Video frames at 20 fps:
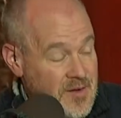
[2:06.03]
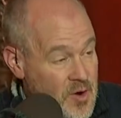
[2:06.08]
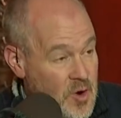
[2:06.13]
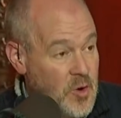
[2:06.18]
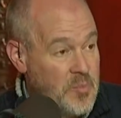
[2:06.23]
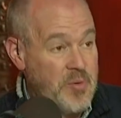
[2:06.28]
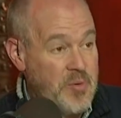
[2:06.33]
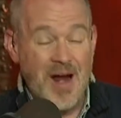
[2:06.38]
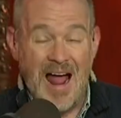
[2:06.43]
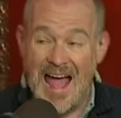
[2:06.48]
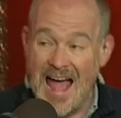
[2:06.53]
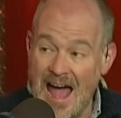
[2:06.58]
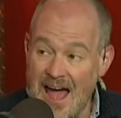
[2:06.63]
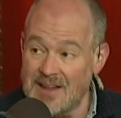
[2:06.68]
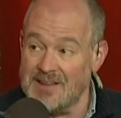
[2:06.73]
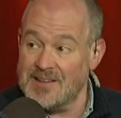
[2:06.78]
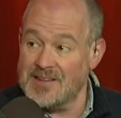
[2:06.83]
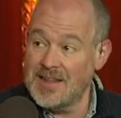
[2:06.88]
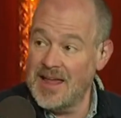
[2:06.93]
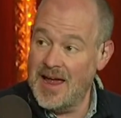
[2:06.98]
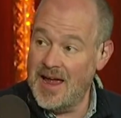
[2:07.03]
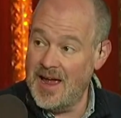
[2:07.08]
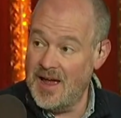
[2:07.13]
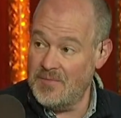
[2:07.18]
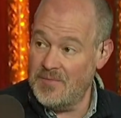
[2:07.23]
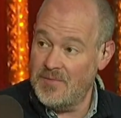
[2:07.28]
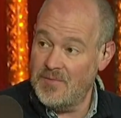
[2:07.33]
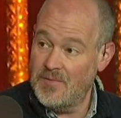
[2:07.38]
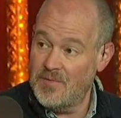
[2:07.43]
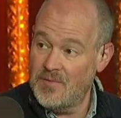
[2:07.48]
Cooper and
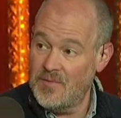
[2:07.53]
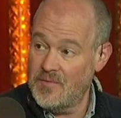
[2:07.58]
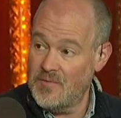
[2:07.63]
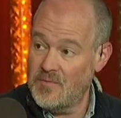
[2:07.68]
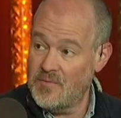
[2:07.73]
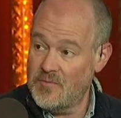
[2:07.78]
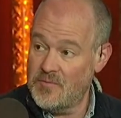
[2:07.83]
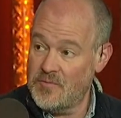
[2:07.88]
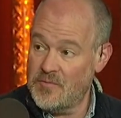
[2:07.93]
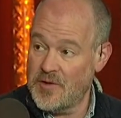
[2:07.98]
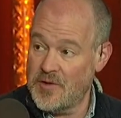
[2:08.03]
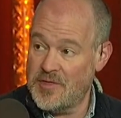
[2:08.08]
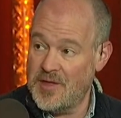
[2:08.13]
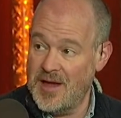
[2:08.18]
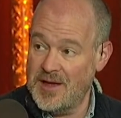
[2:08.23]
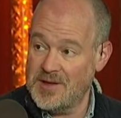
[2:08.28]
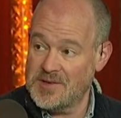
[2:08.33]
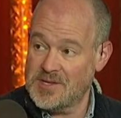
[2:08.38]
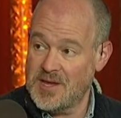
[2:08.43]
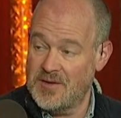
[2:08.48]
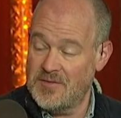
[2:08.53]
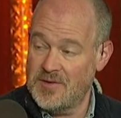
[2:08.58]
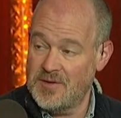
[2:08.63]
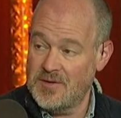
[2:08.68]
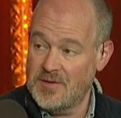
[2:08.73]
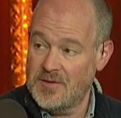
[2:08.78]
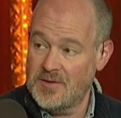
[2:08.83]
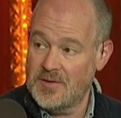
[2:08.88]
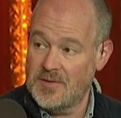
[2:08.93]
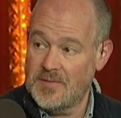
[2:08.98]
Lamb for Thanksgiving?
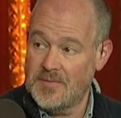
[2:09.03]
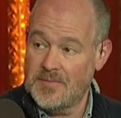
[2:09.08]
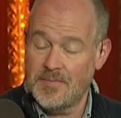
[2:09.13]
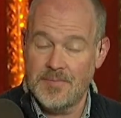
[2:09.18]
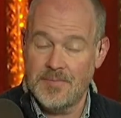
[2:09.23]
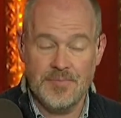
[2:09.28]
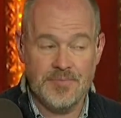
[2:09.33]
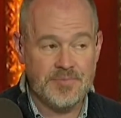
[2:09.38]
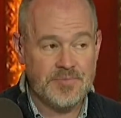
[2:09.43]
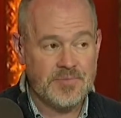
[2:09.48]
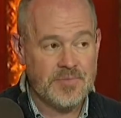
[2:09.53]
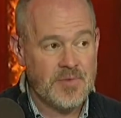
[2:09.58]
Yep.